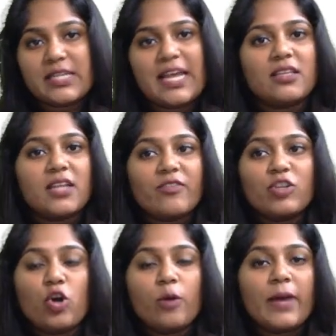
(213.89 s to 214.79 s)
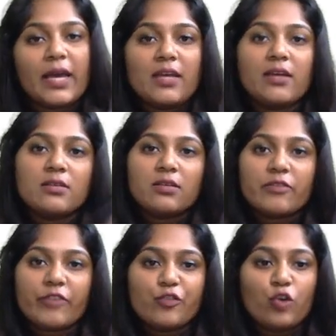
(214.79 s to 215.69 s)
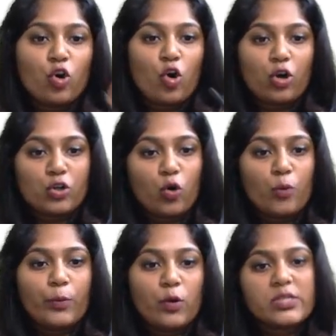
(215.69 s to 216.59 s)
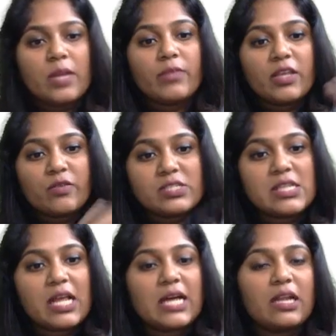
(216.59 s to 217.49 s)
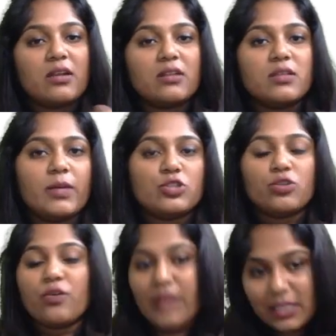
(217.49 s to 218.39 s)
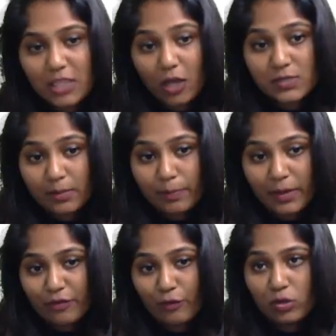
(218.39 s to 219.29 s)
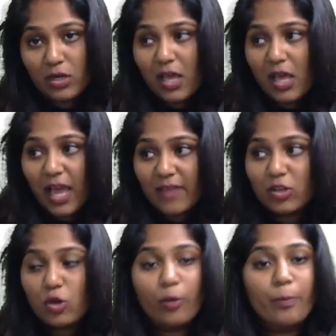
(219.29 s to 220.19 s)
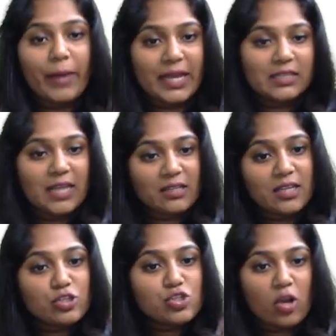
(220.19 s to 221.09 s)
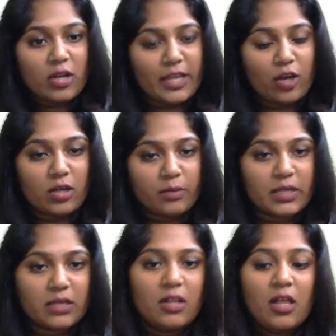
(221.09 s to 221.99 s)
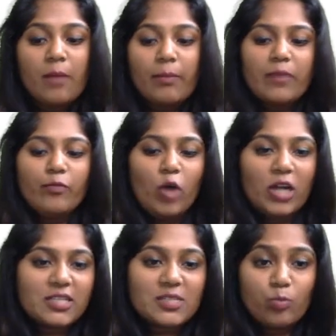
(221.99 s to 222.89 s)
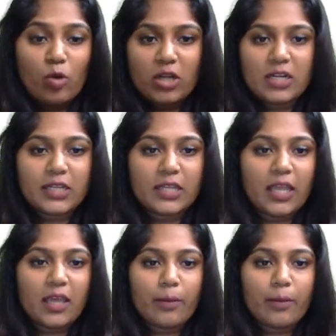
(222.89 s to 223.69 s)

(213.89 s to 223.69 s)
Rather, I will go buy Vivo or Oppo, something which is under the budget of 10,000 per phone. I will go buy that. That is called economical. Ma'am, what is monetary?